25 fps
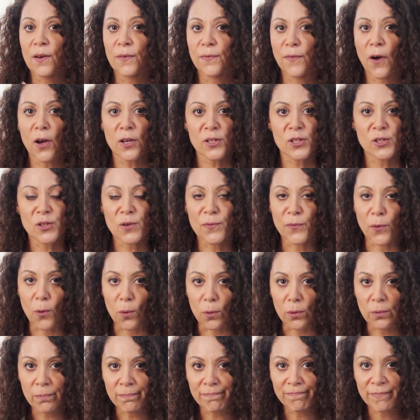First of
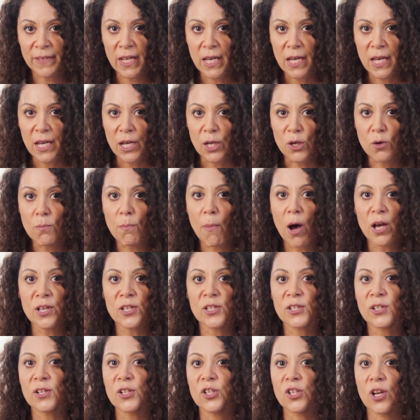all, you
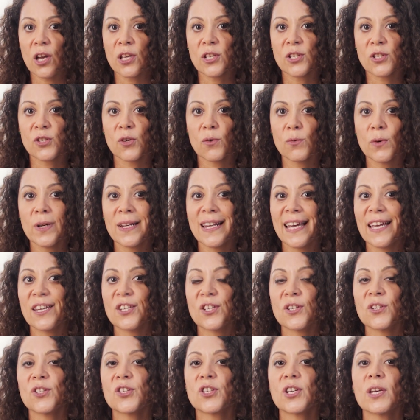must adjust your
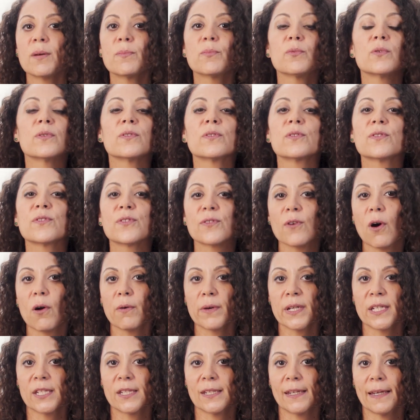relationship with
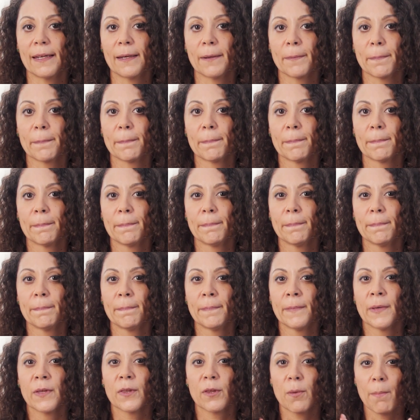authority.
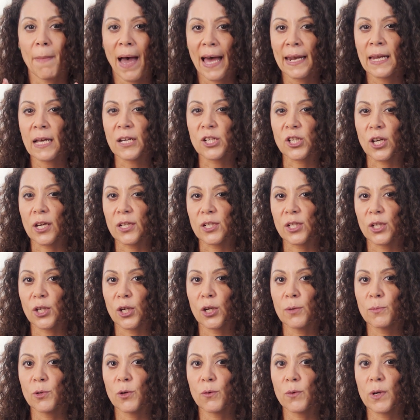The manager to
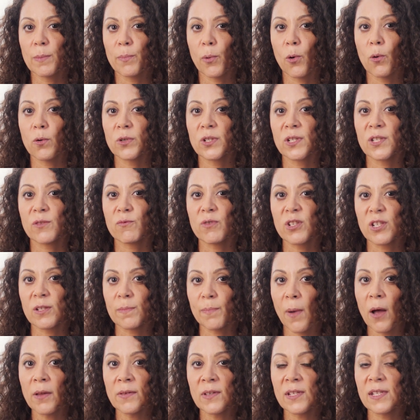whom you report is
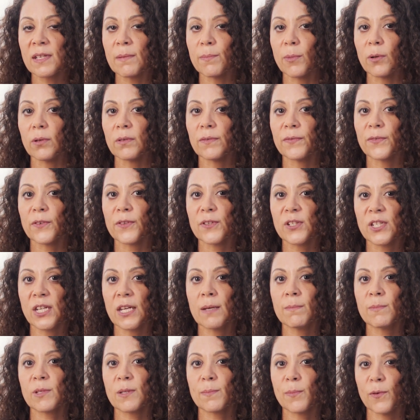responsible for the
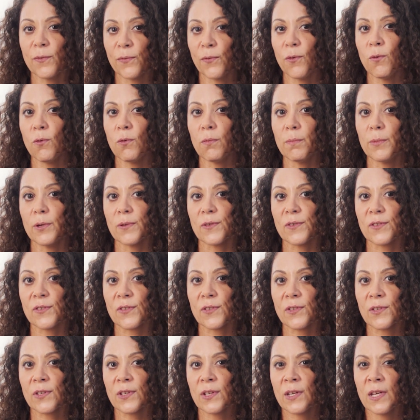team's
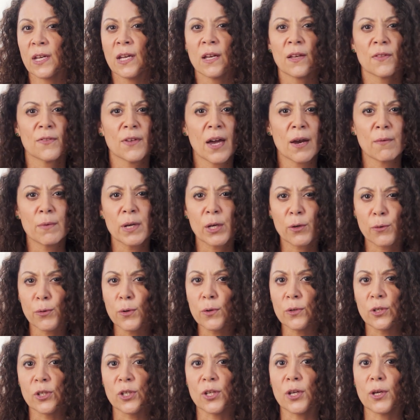performance. They
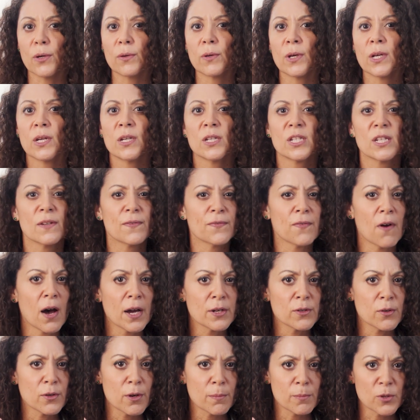recruit you,
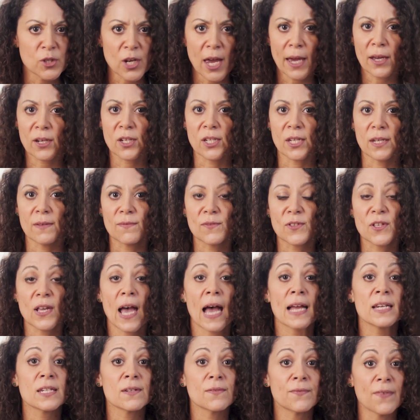define your objectives,
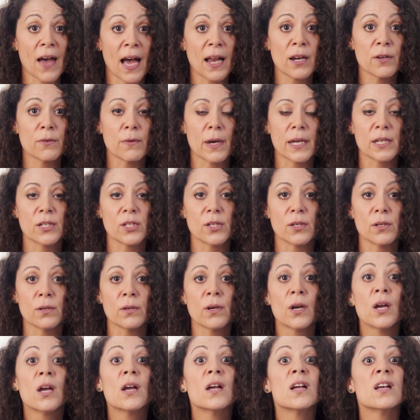and evaluate
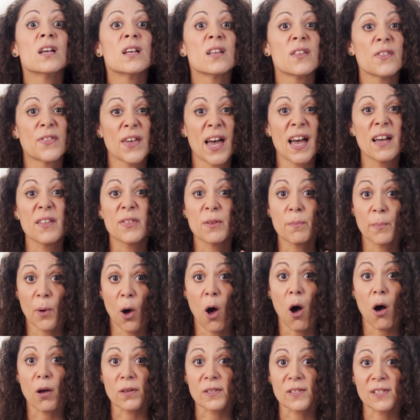you. They're the
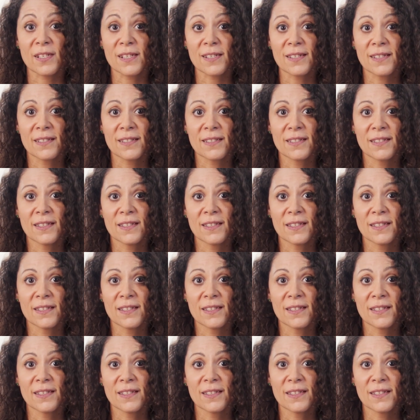boss.